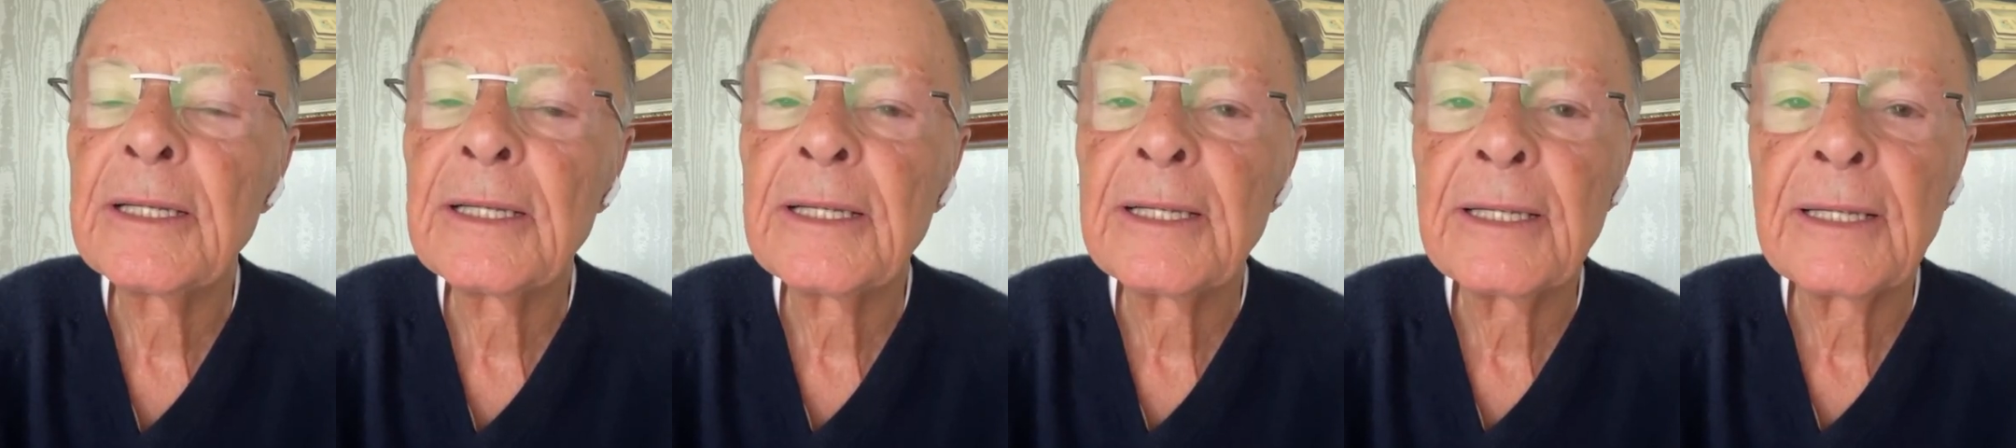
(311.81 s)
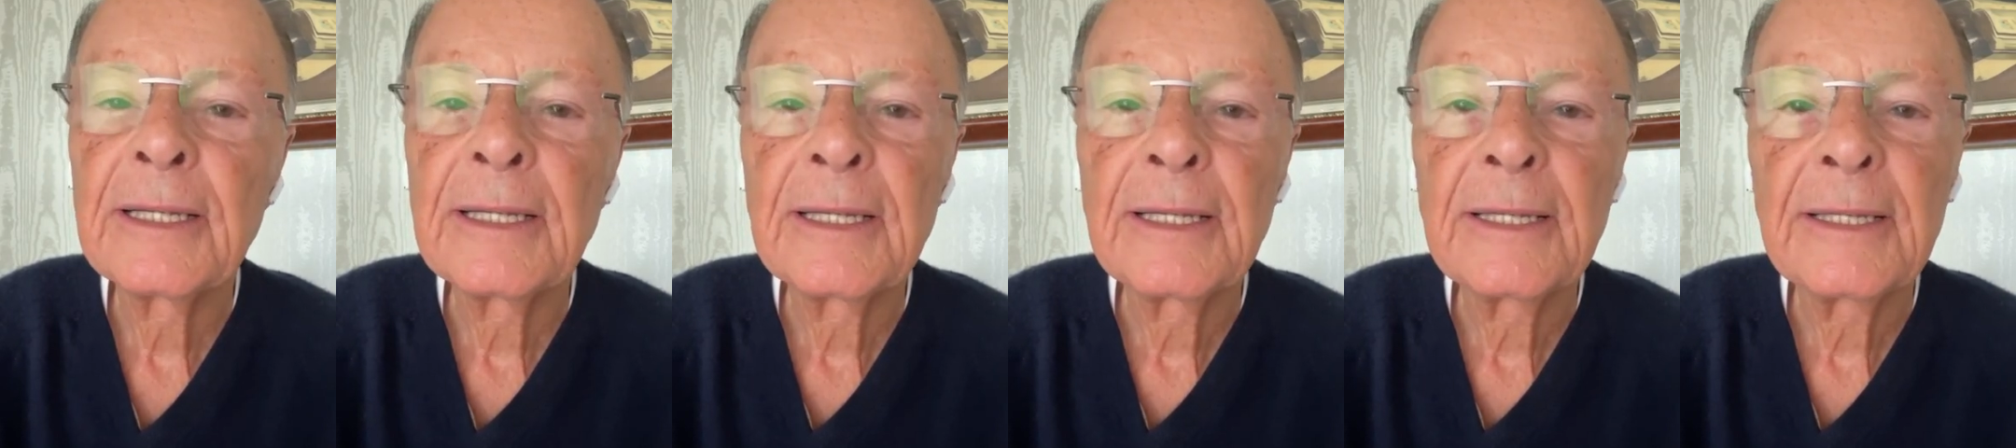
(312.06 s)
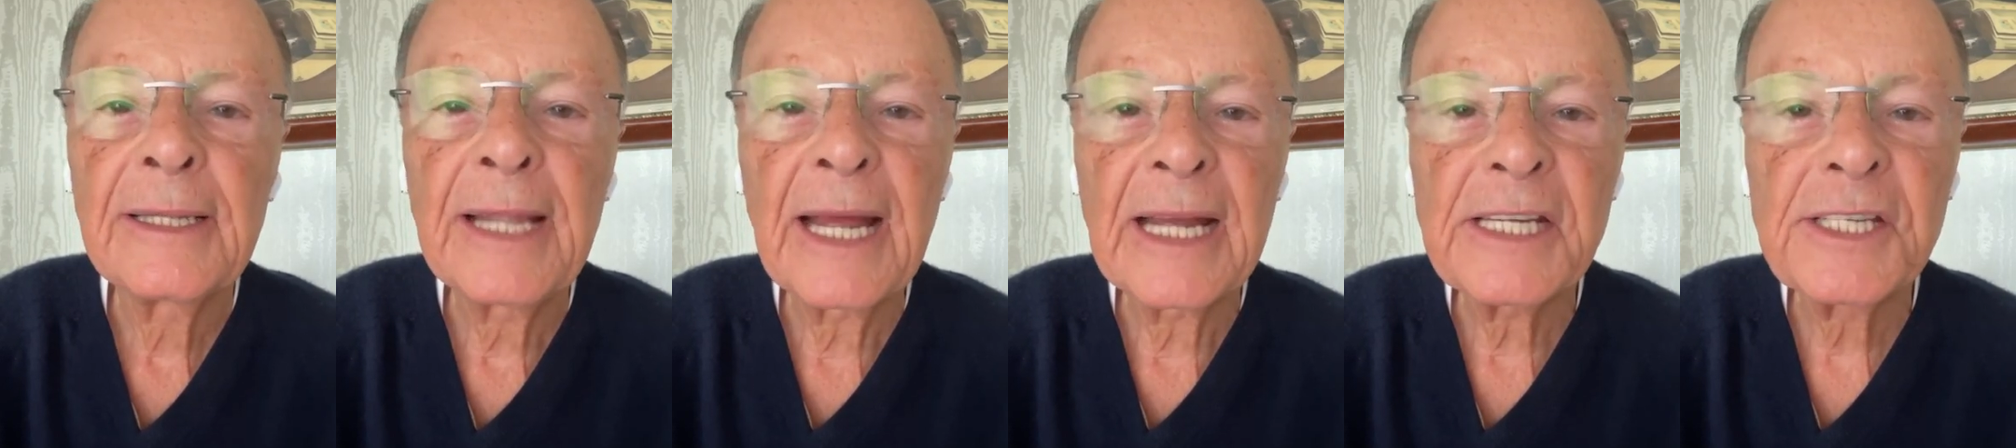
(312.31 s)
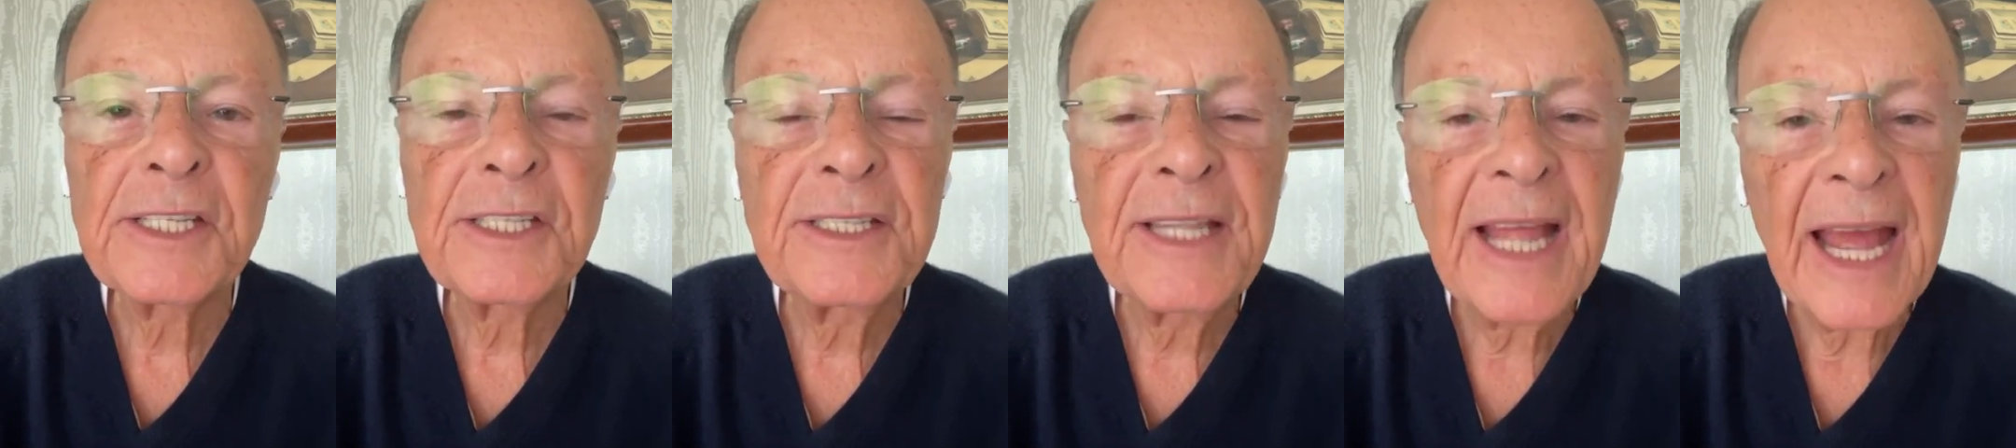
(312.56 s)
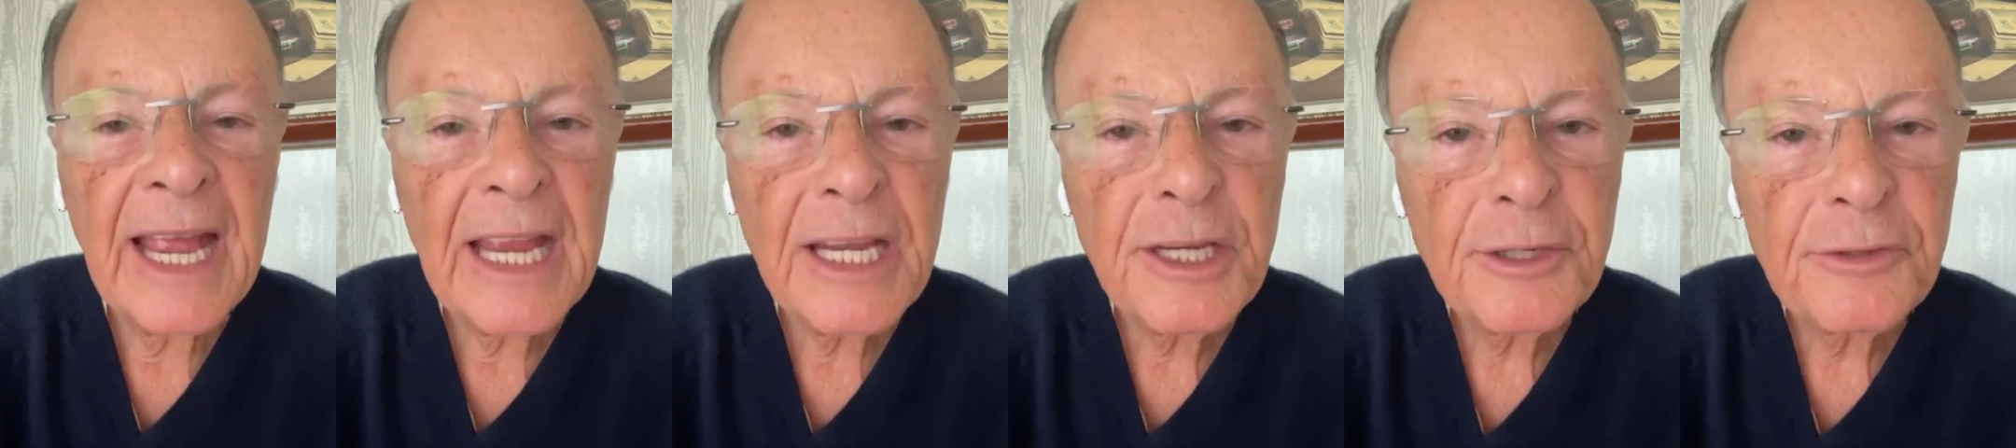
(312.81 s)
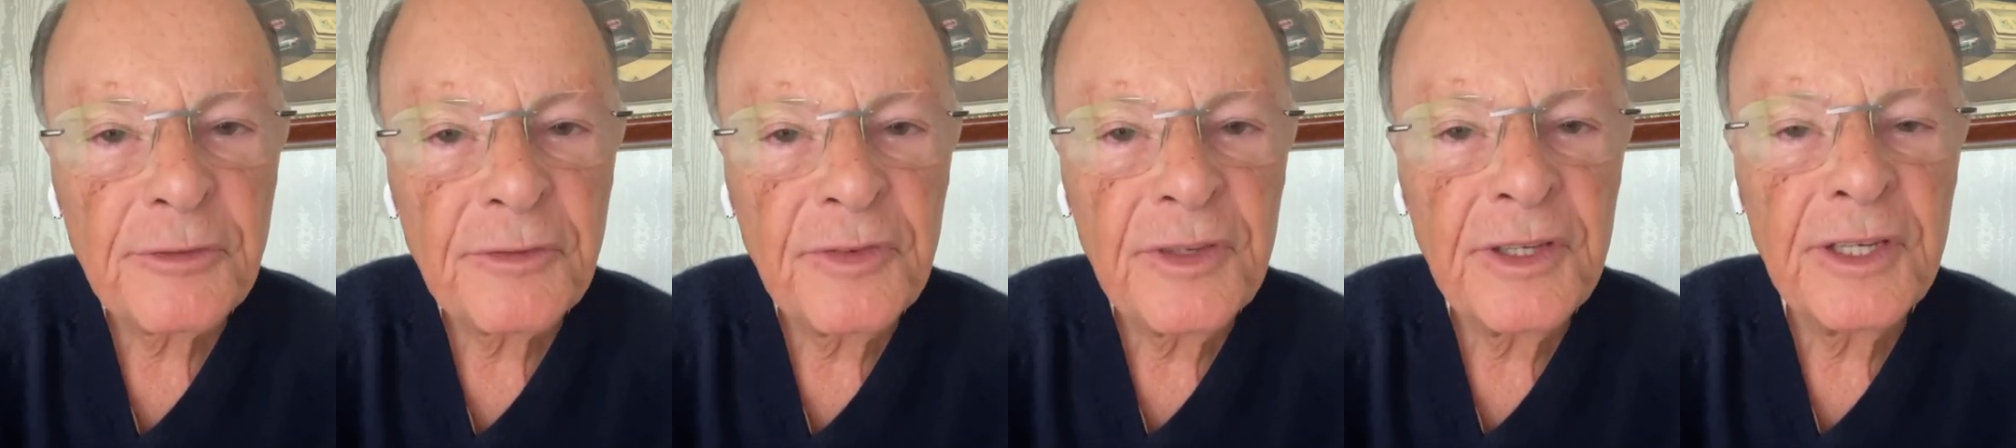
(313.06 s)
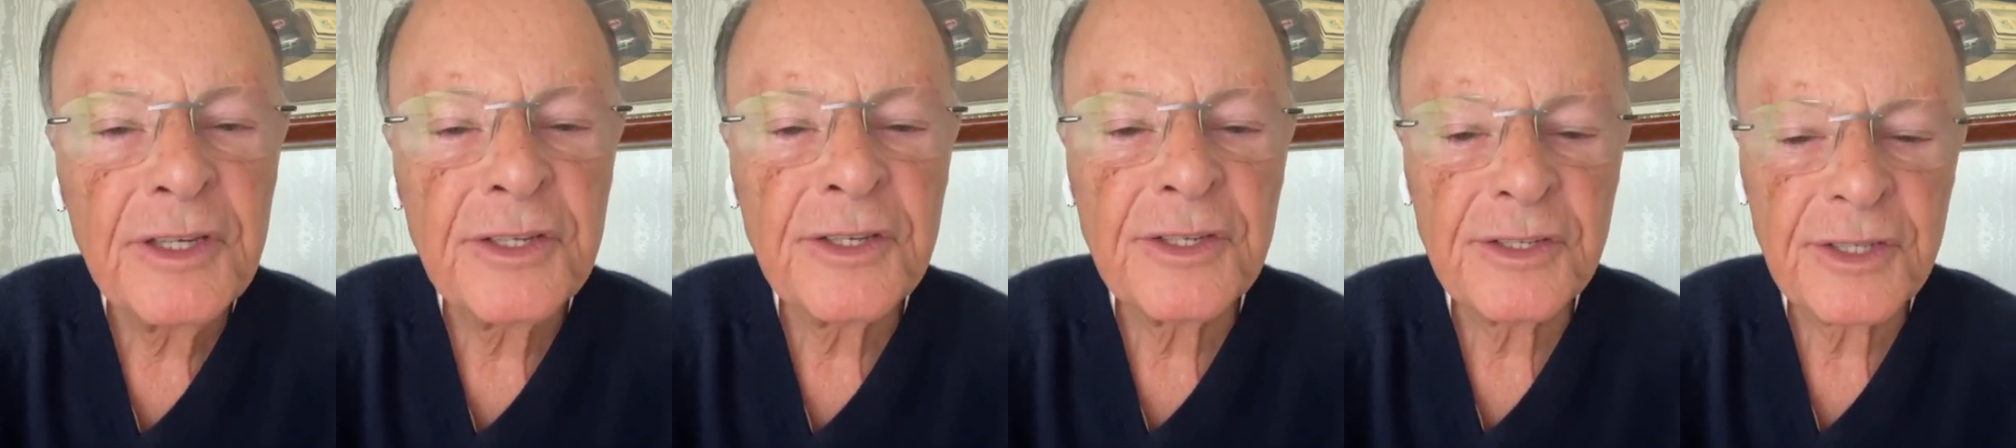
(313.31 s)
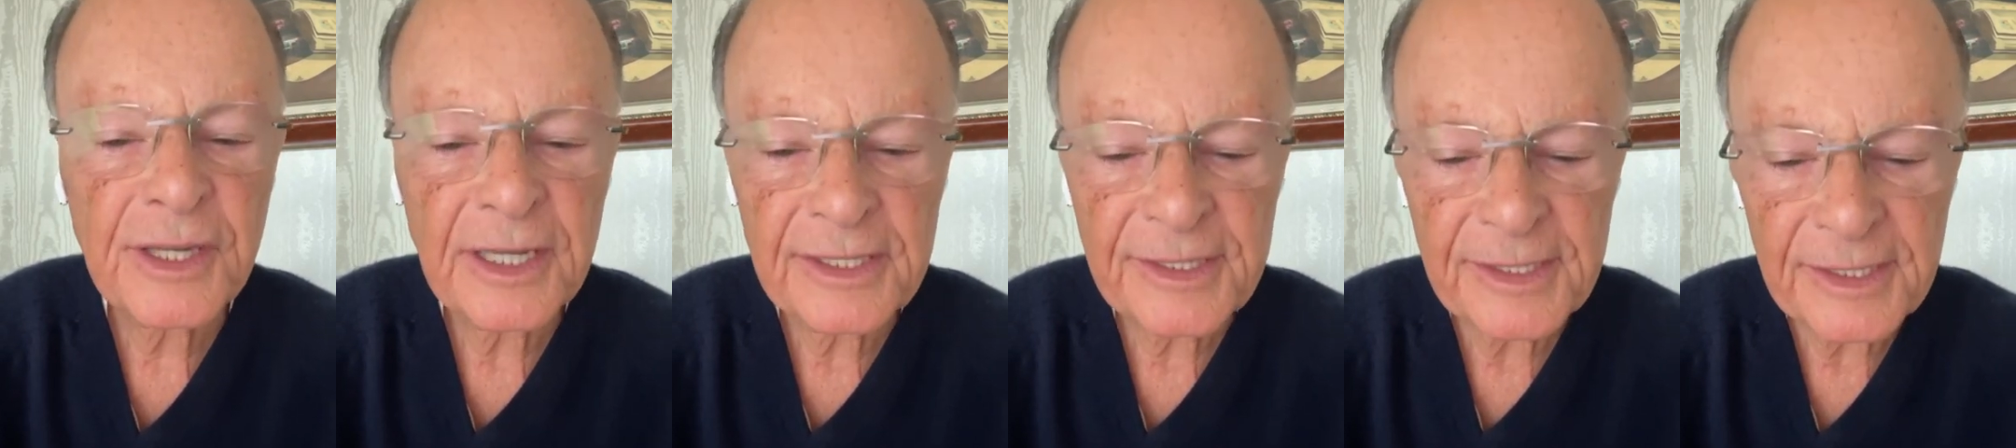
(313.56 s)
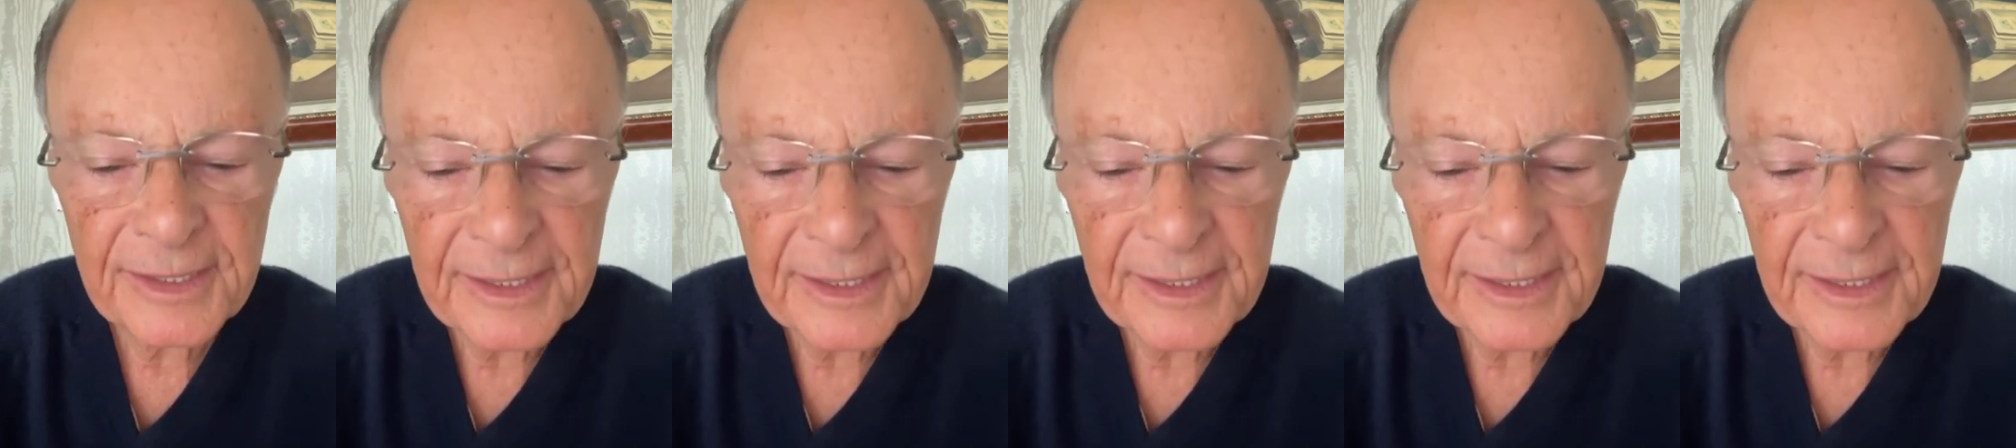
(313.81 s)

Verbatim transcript: that the ten virgins,